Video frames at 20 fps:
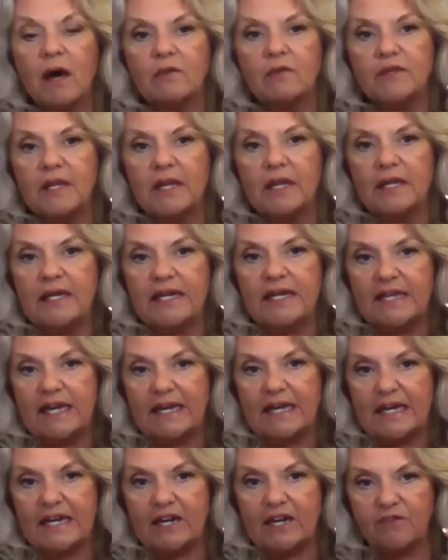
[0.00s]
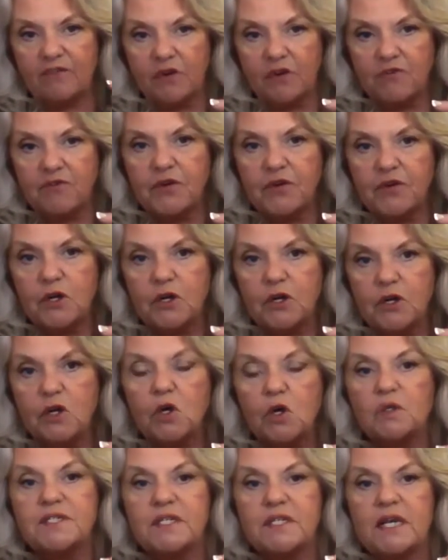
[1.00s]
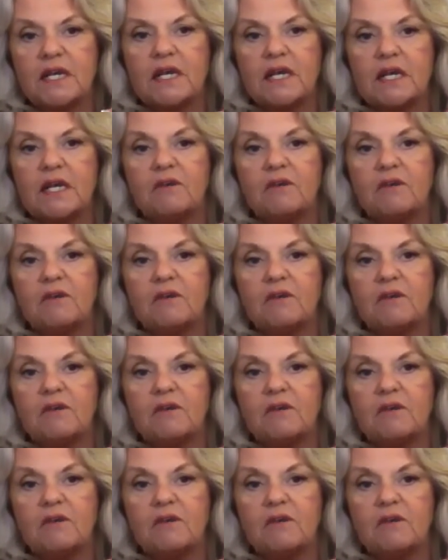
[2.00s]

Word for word: The, he's eating different foods.